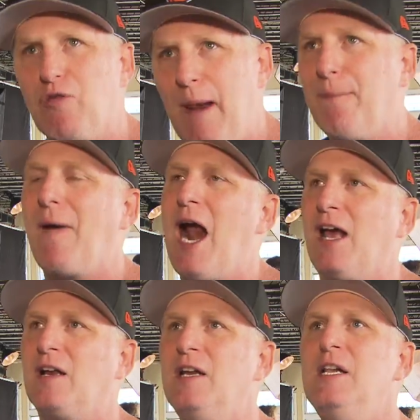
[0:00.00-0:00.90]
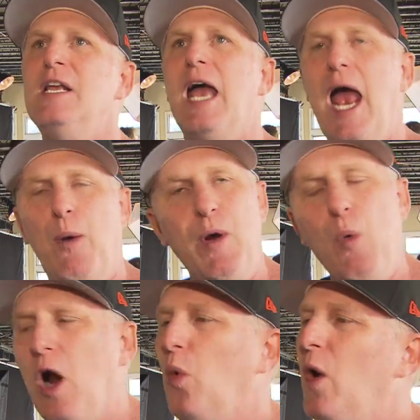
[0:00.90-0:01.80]
great product. And we
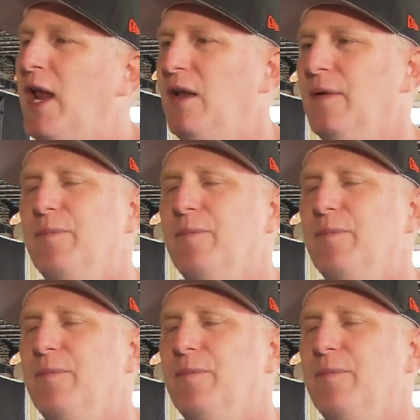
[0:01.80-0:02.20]
want to win.